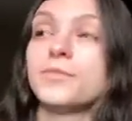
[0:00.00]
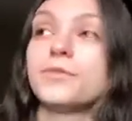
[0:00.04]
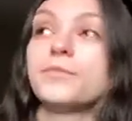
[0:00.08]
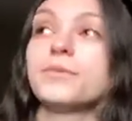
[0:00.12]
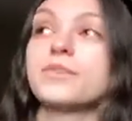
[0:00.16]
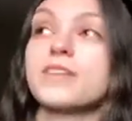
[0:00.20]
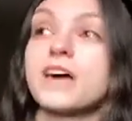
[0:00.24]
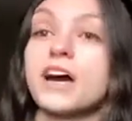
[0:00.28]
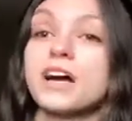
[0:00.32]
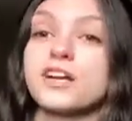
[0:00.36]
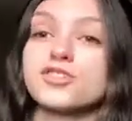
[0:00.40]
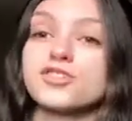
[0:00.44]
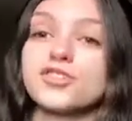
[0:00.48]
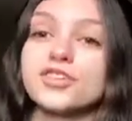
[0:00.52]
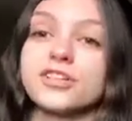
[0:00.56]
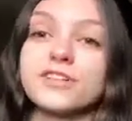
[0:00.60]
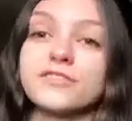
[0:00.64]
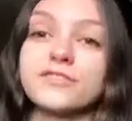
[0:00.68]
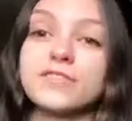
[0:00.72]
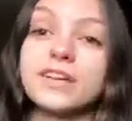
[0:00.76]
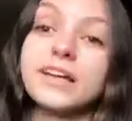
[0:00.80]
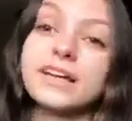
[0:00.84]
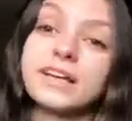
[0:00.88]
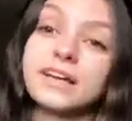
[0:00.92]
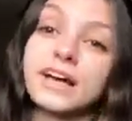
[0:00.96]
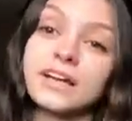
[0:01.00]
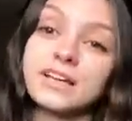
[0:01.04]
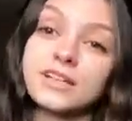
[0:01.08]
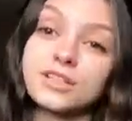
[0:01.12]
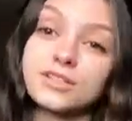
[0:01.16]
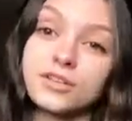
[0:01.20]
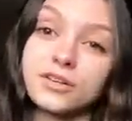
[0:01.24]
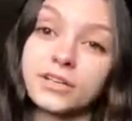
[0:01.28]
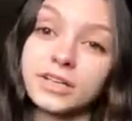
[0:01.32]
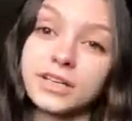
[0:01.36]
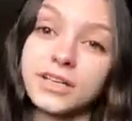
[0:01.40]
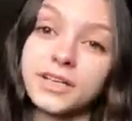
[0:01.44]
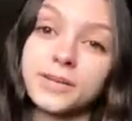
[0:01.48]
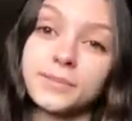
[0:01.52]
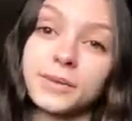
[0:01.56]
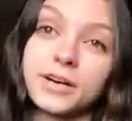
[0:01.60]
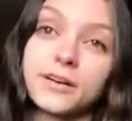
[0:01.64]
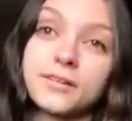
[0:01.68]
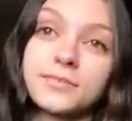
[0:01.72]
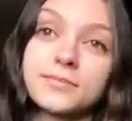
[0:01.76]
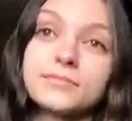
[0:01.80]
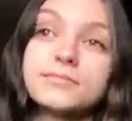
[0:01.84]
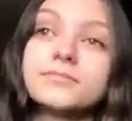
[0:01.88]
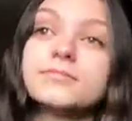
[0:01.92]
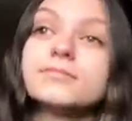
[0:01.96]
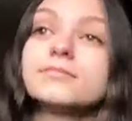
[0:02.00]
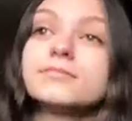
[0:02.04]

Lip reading: with Ashley of like kind of talking about